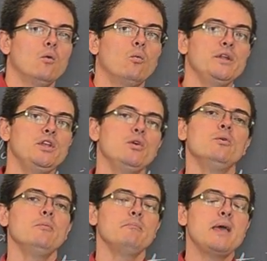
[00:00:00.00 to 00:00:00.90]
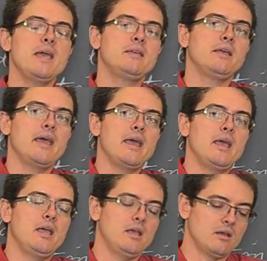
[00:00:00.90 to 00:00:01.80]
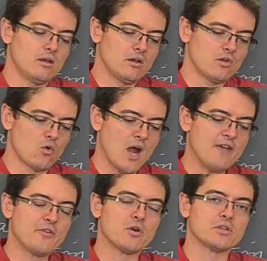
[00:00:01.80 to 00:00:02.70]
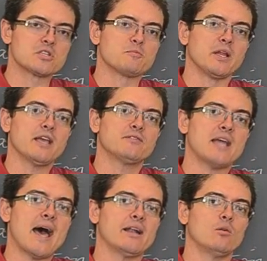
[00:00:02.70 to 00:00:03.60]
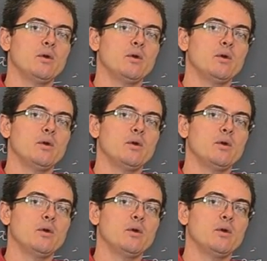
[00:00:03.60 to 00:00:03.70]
When you make a graphical display of data,